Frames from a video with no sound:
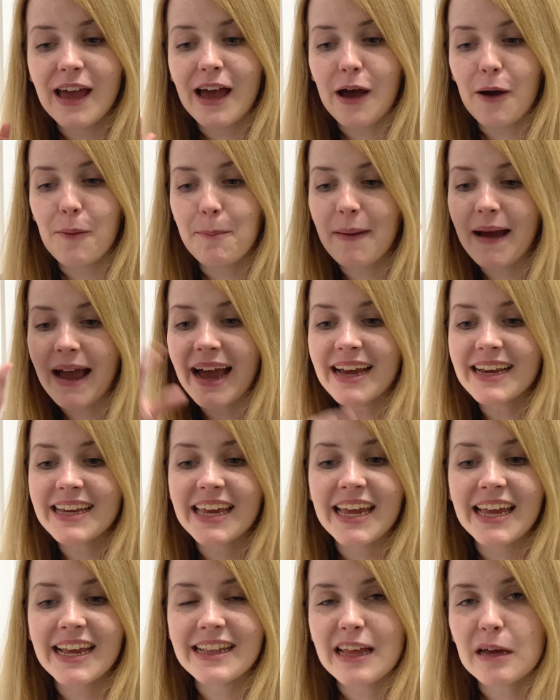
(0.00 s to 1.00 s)

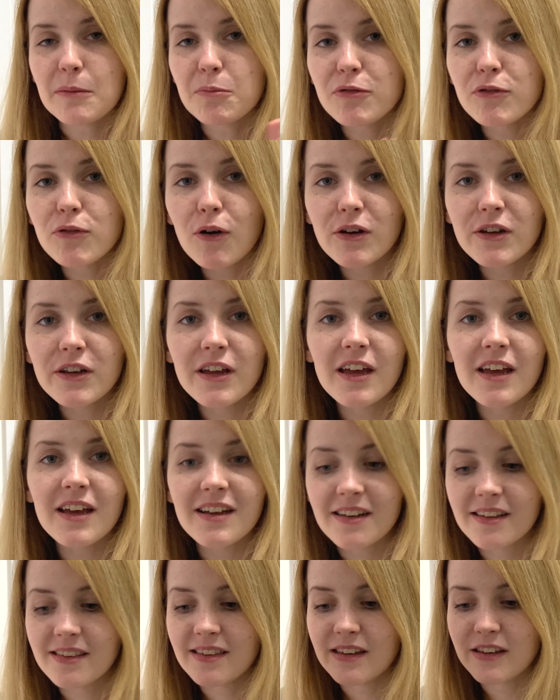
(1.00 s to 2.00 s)
packing their
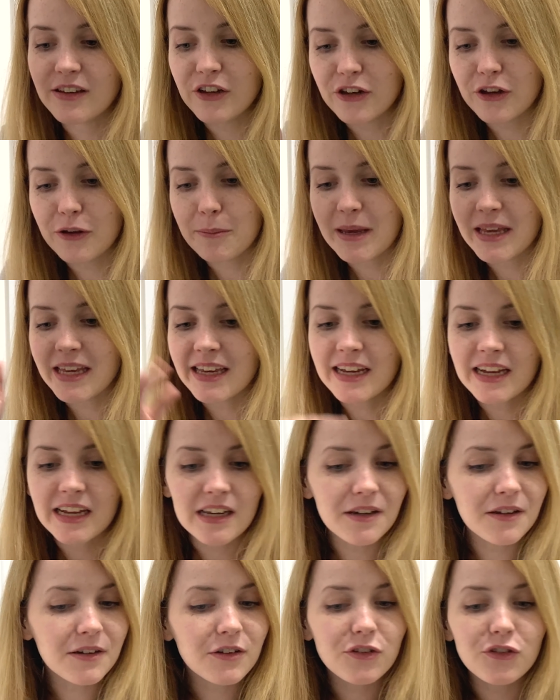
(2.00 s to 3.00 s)
products and, making it
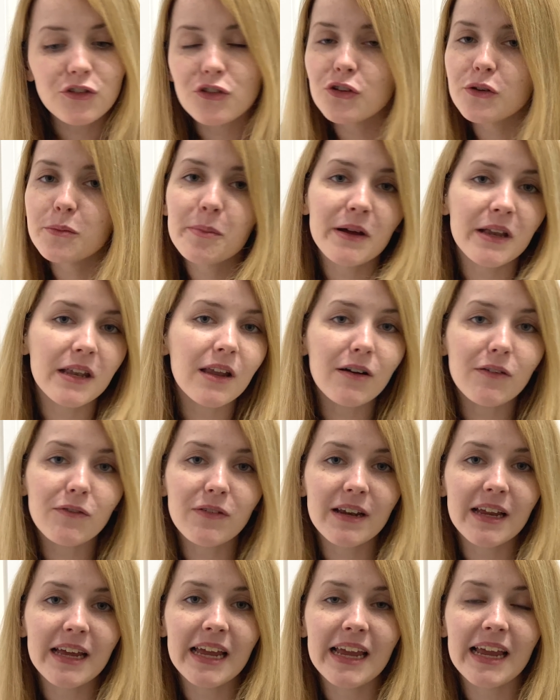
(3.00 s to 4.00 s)
look super
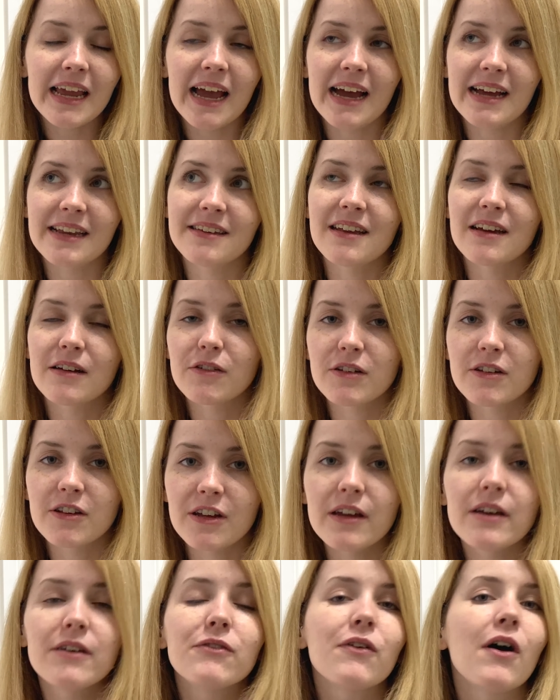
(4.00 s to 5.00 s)
lovely and
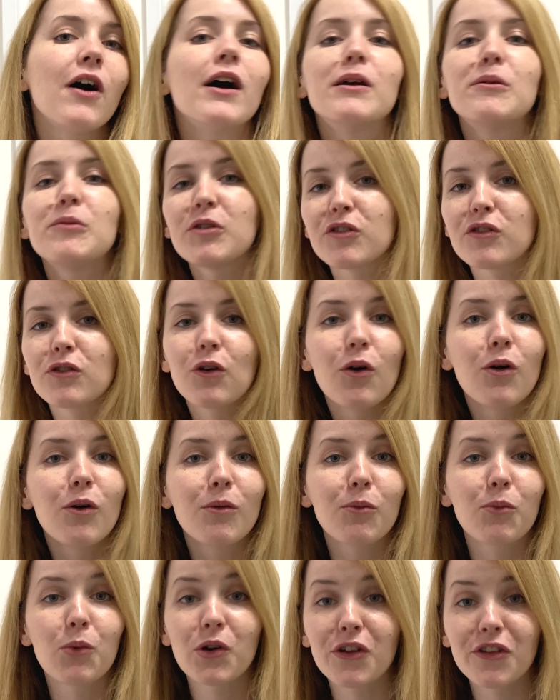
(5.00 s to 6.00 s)
decorative. I'm just not
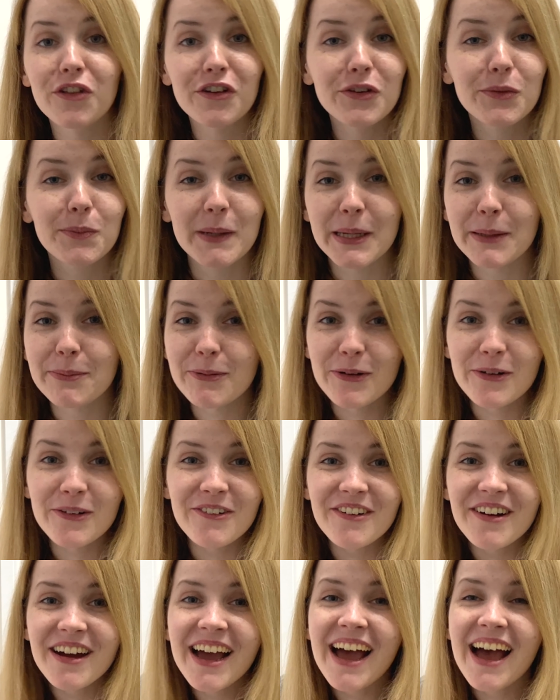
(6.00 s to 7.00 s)
one of those
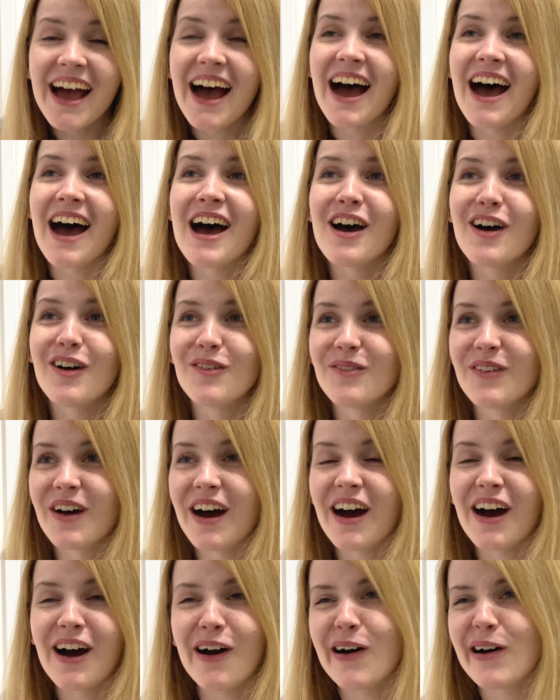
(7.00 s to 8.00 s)
people.
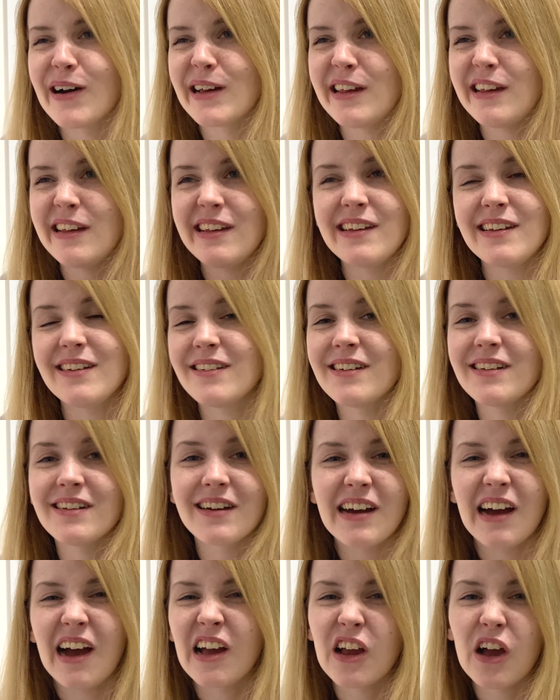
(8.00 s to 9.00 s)
I
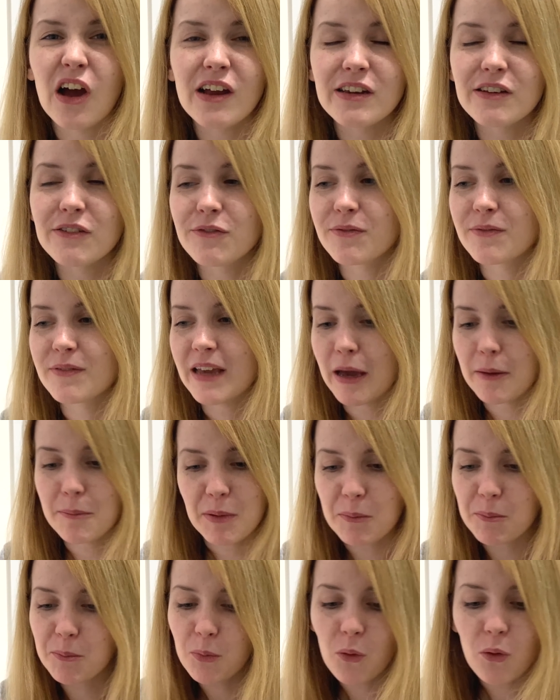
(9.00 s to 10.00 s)
kind of get a
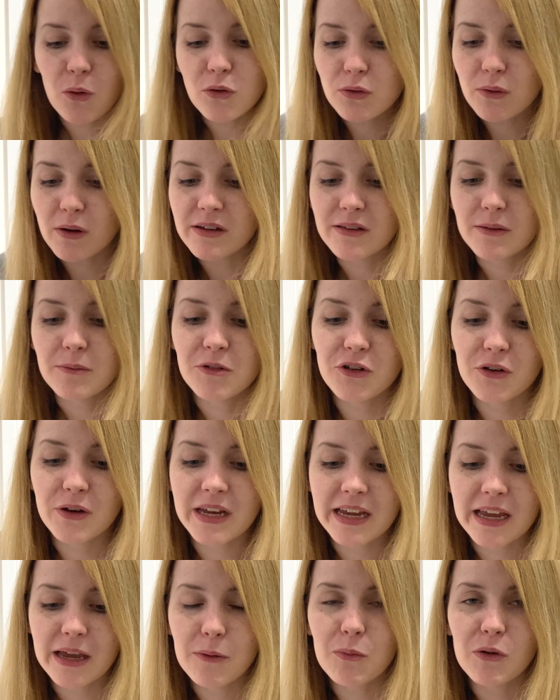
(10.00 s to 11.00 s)
bit bored whilst I'm
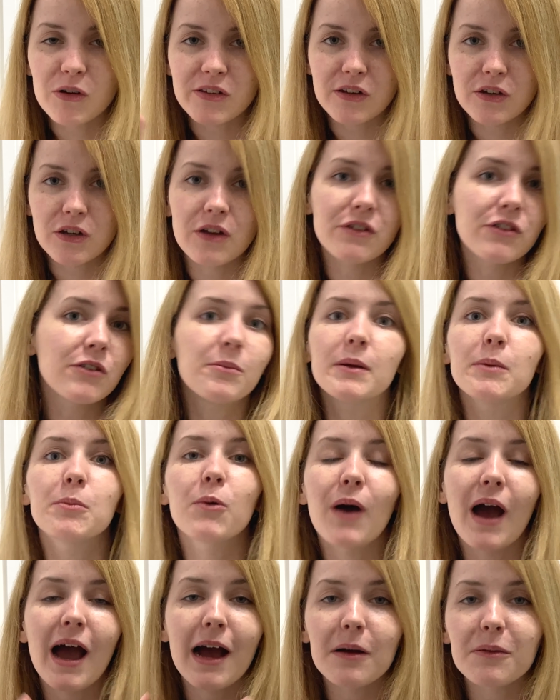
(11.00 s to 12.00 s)
doing it, whilst I know some
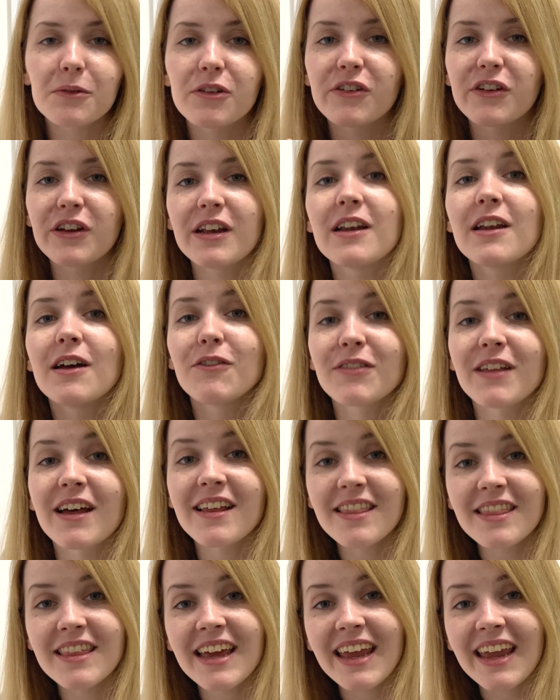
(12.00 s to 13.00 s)
people absolutely love
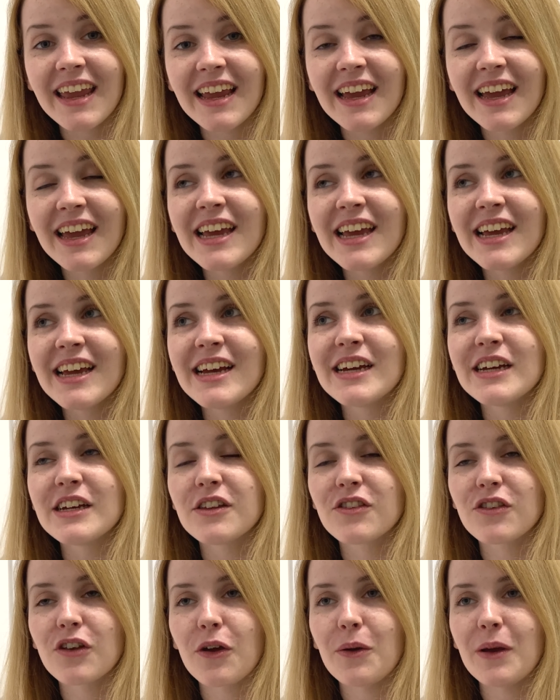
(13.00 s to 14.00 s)
that thing.
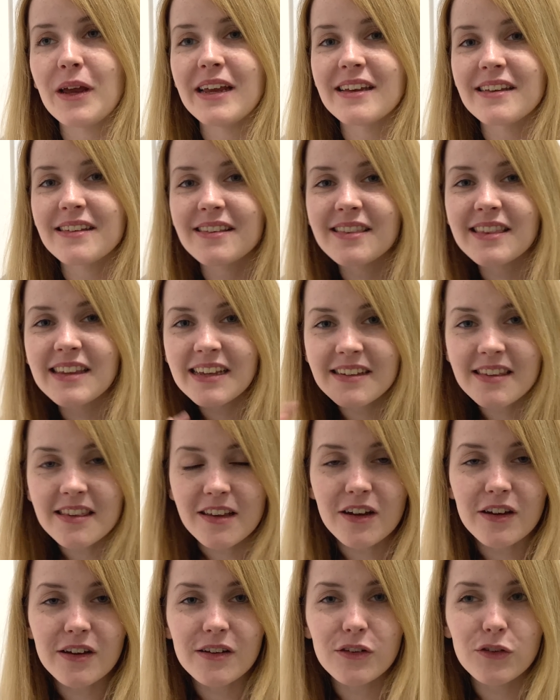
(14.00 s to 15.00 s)
So it's these
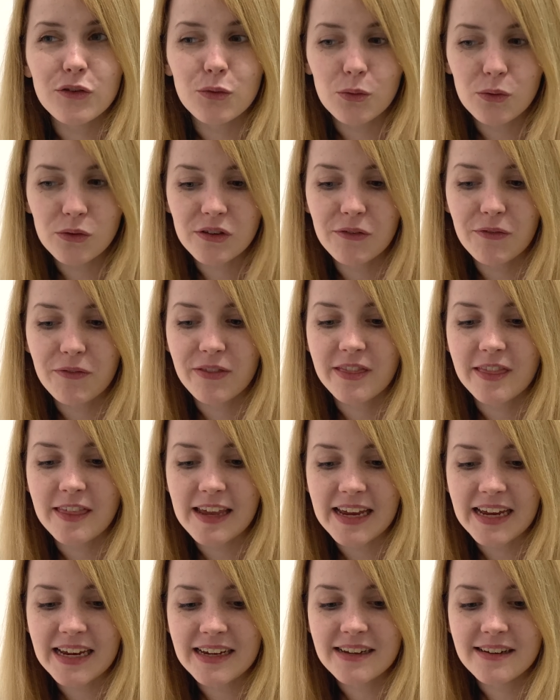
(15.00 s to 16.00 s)
sorts of
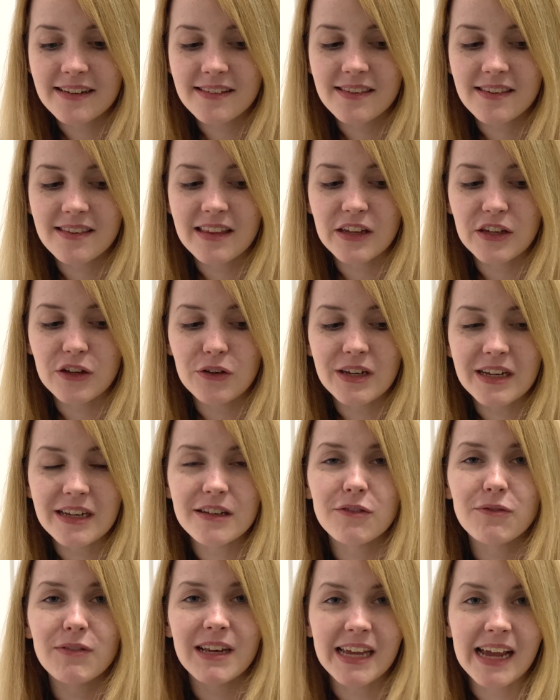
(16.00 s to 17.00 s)
things that you need
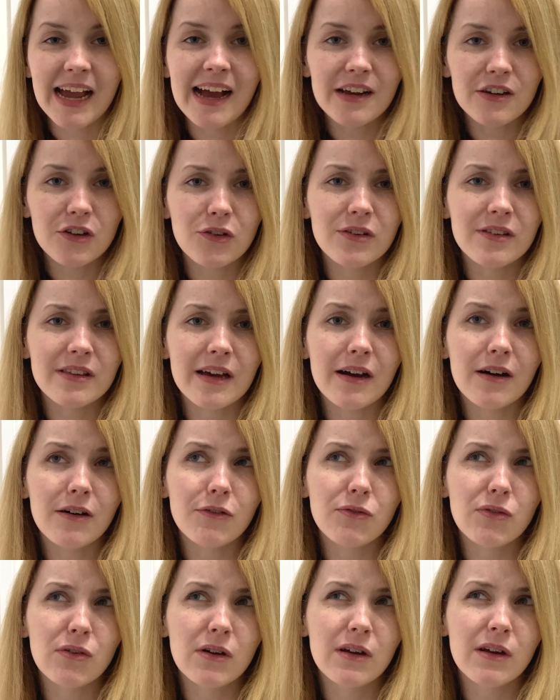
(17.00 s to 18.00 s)
to really ask
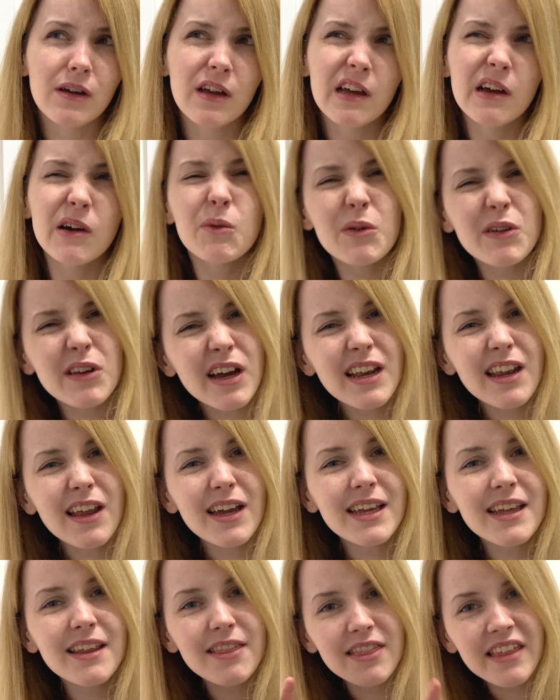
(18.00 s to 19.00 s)
yourself, would I
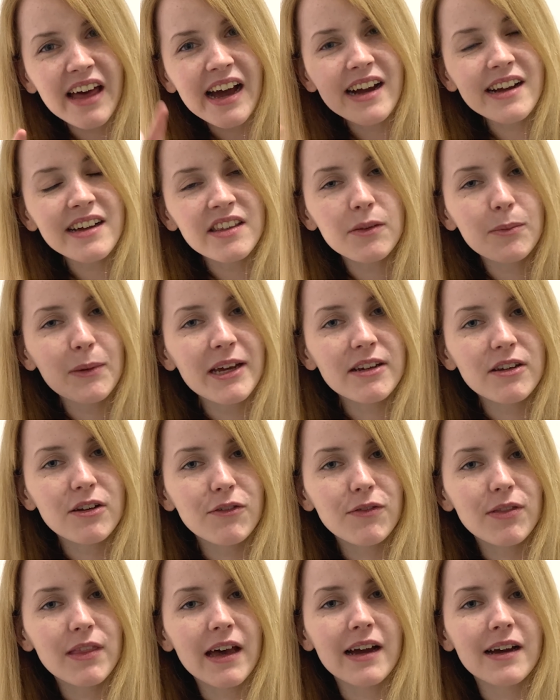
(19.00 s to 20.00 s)
like that aspect
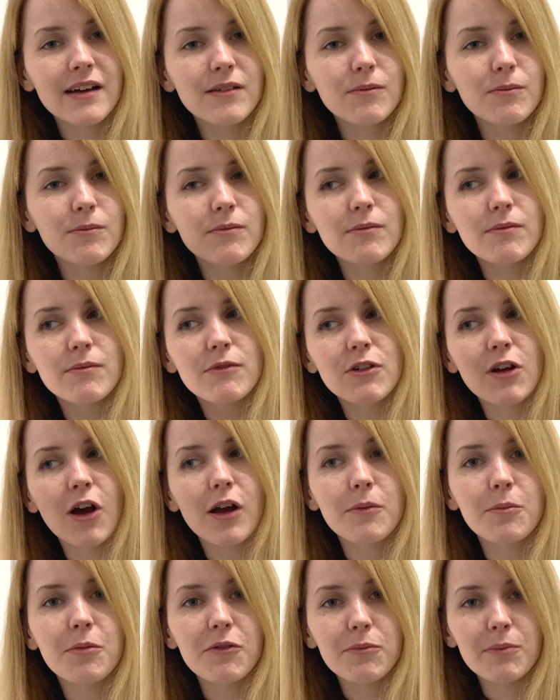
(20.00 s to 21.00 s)
of that
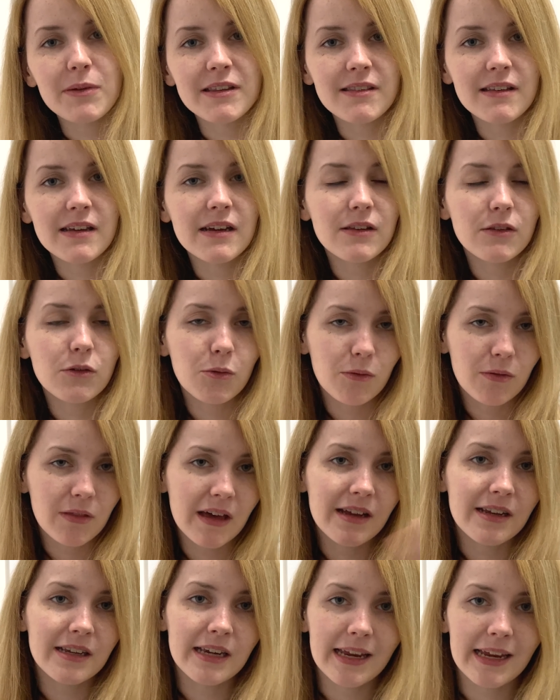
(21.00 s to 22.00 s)
type of business or
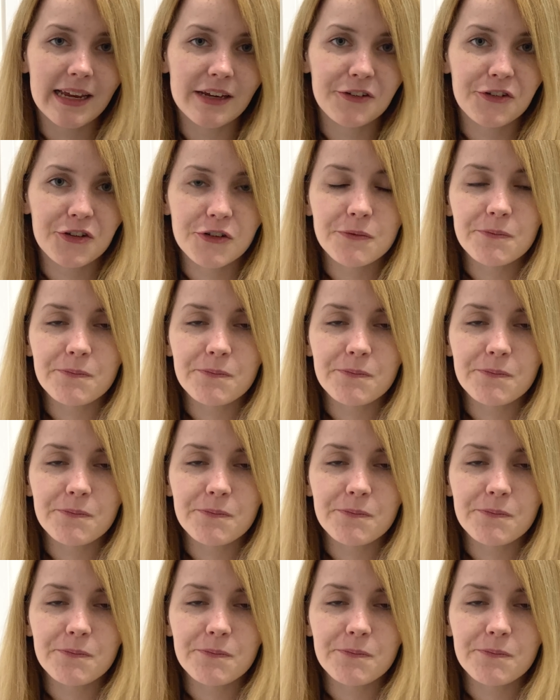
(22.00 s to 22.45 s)
that niche,